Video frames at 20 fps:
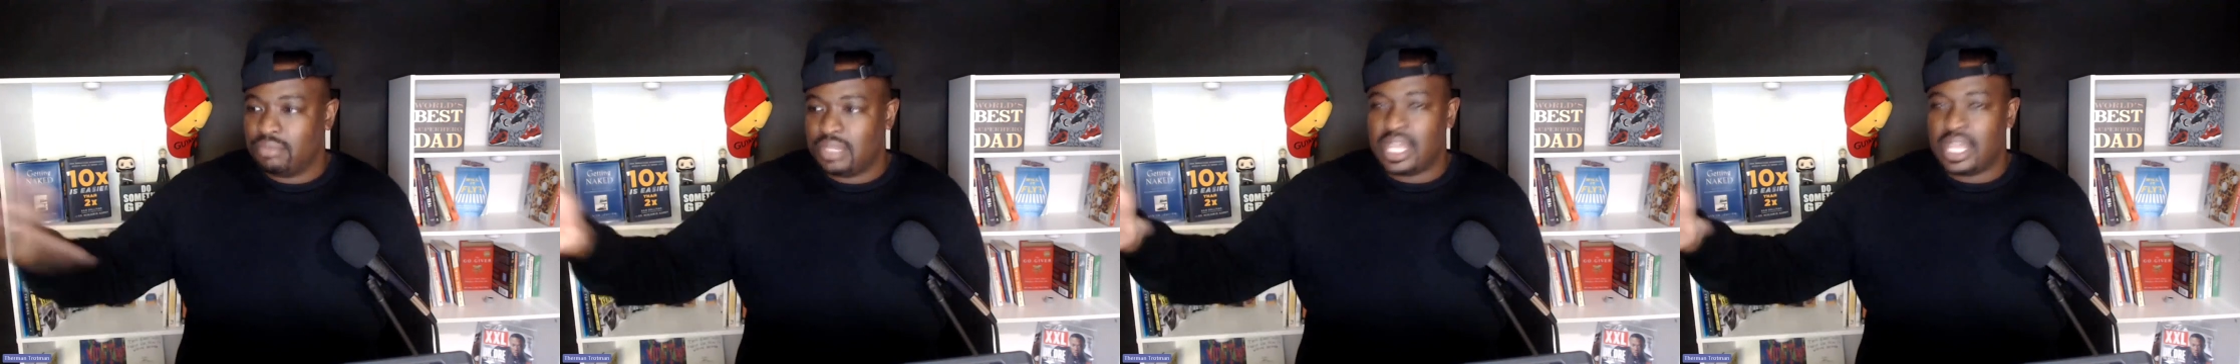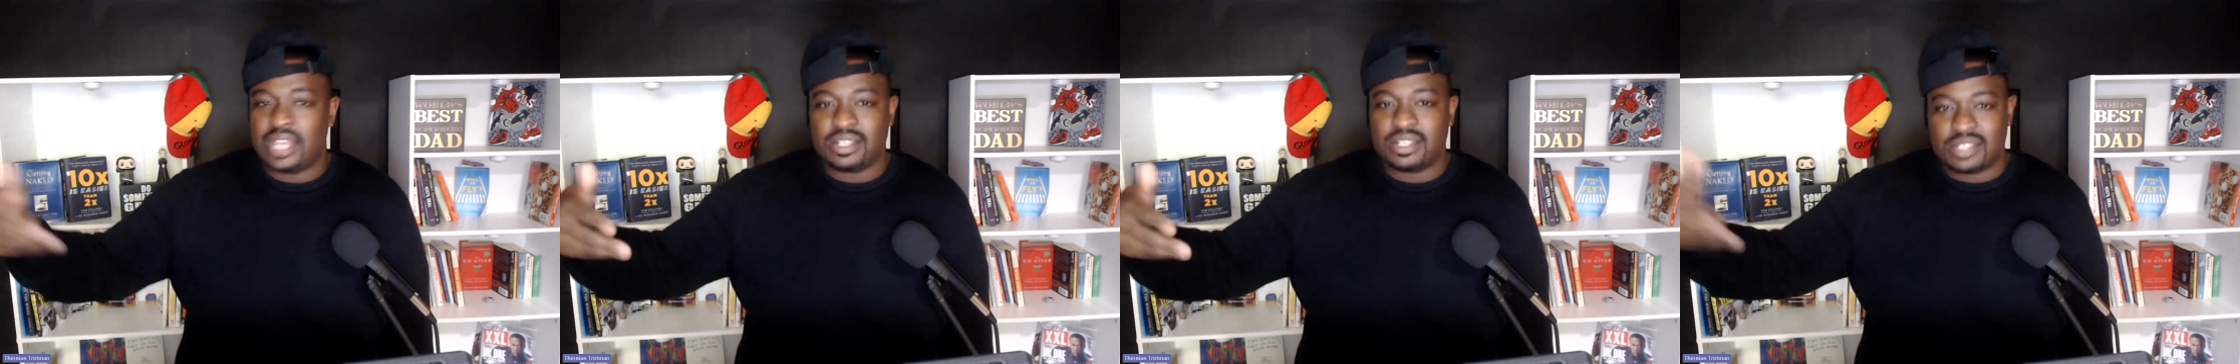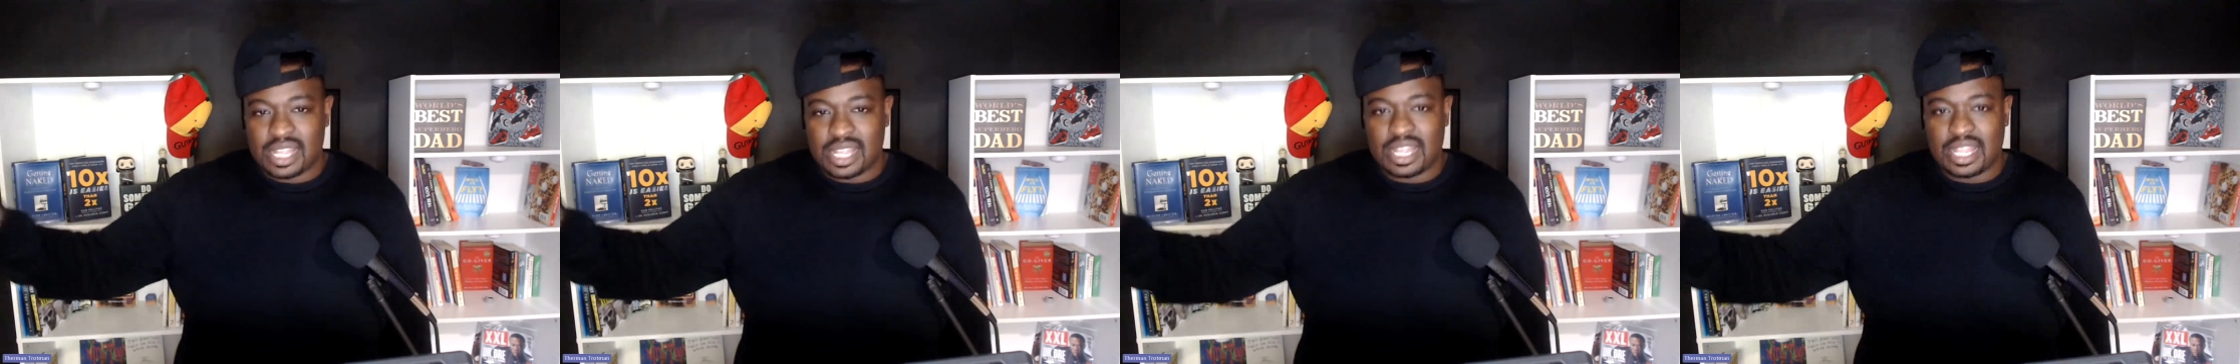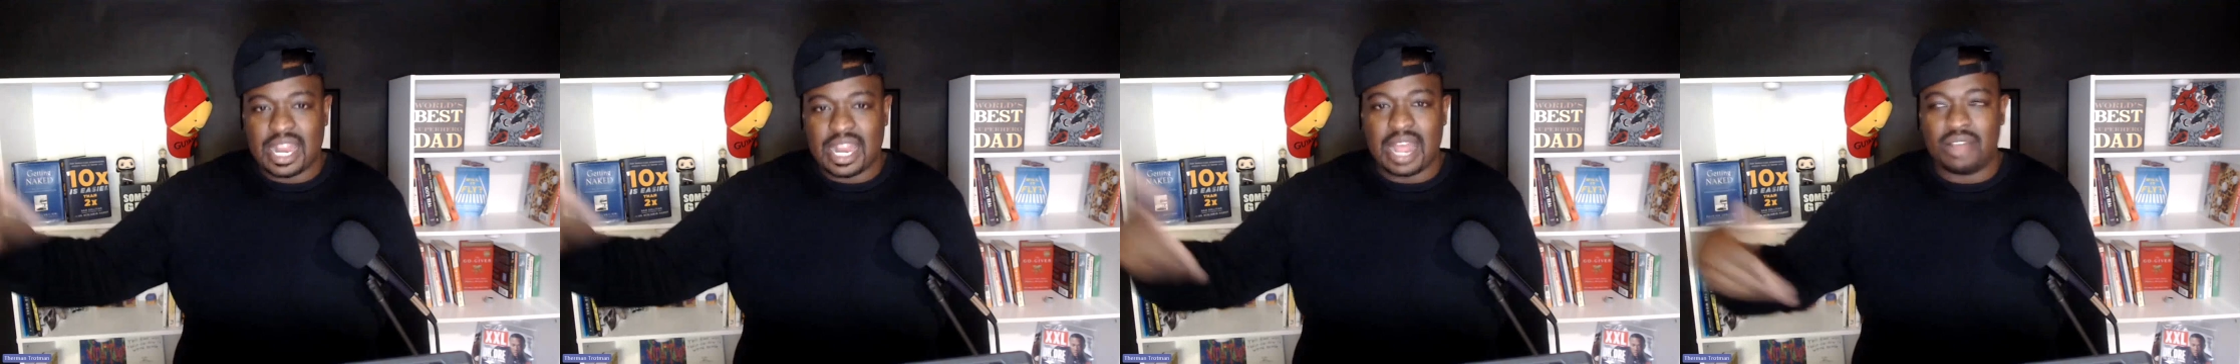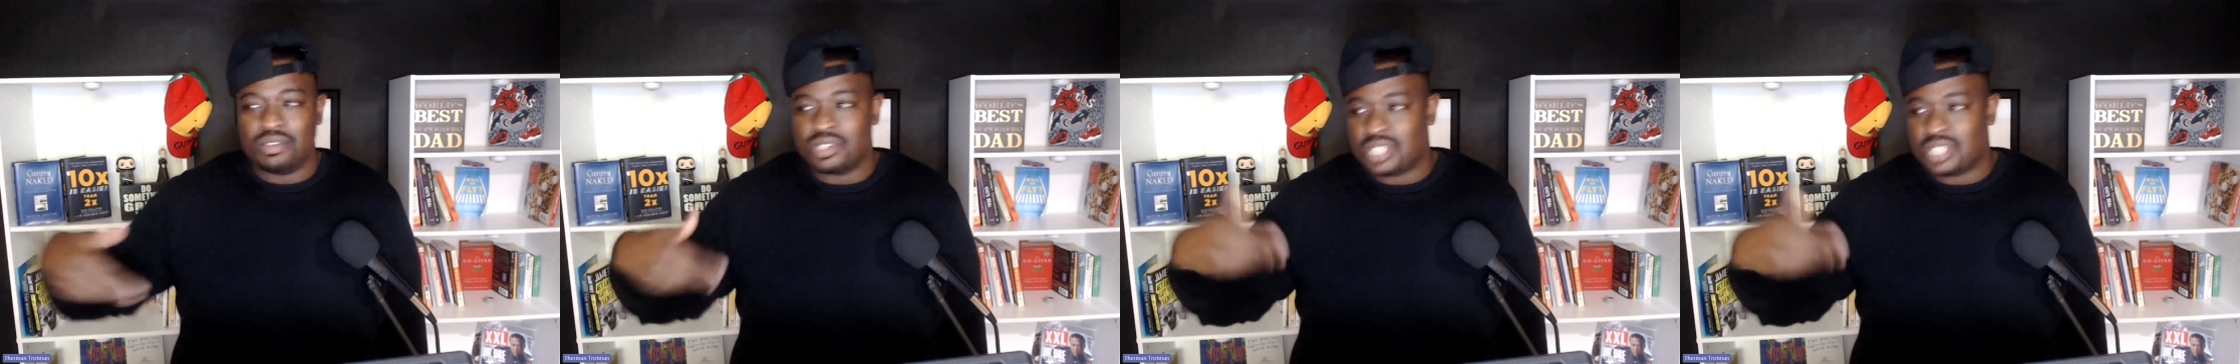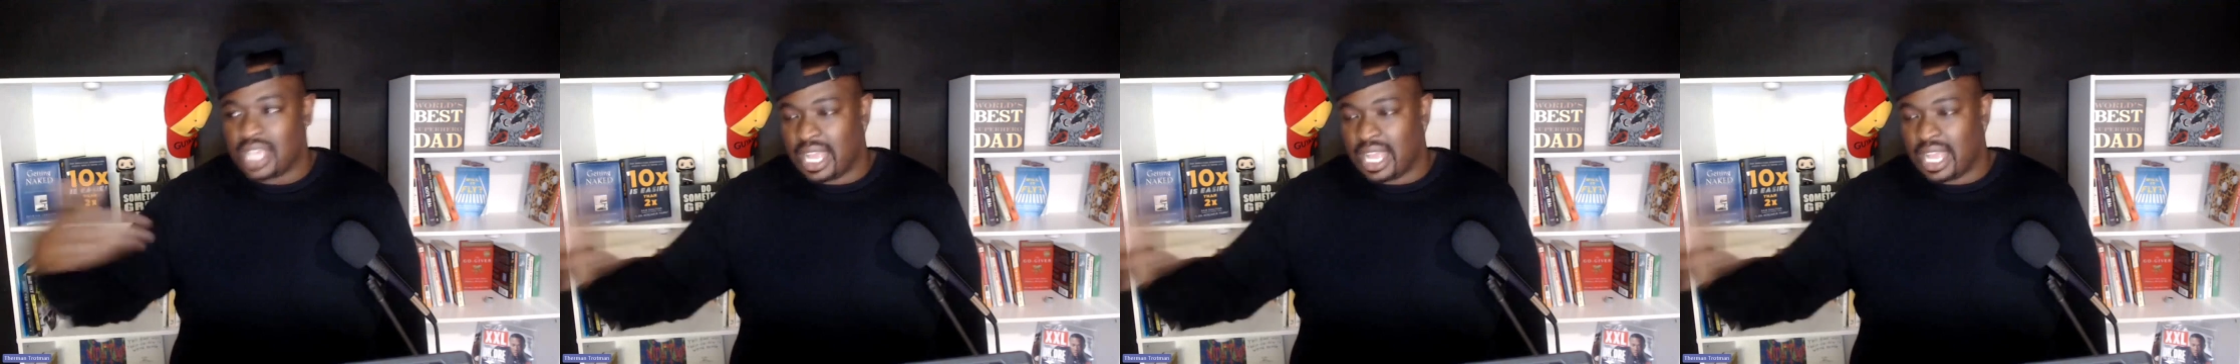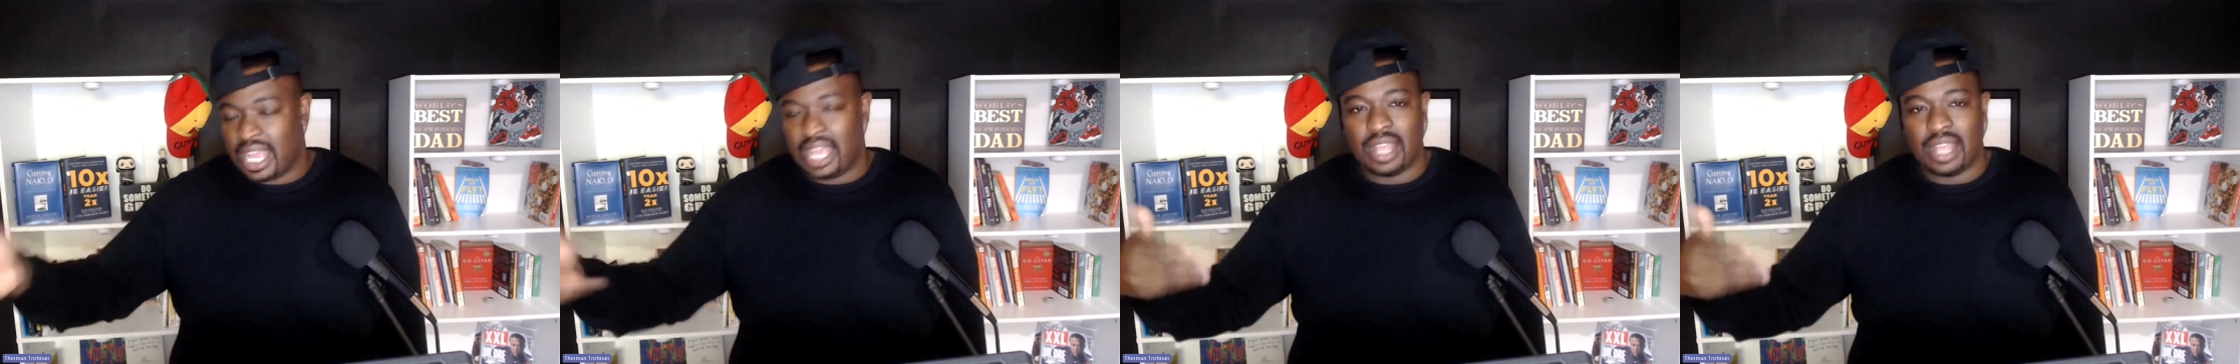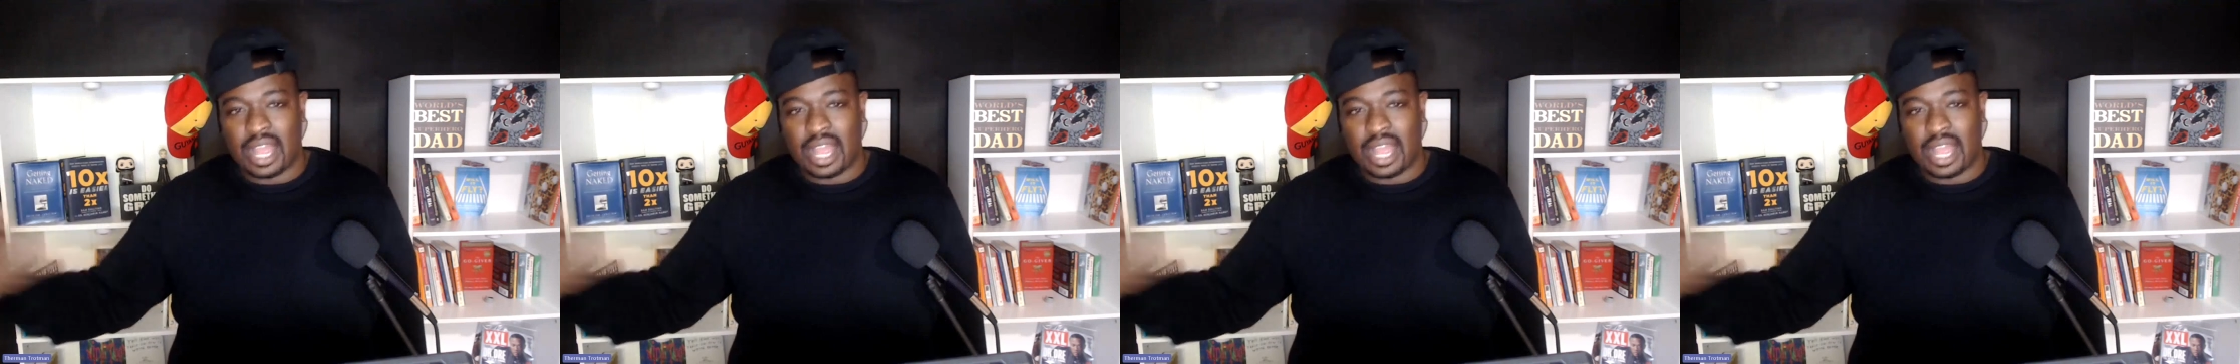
they can send it out and say, hey,